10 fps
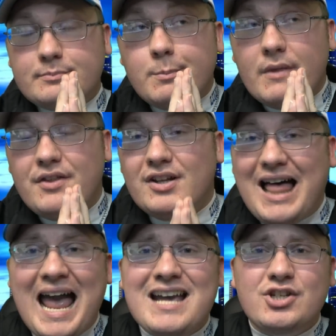The
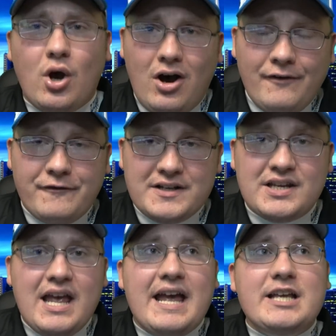Lions offense
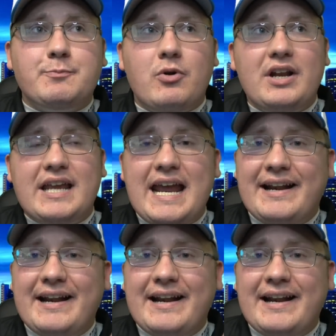is predicated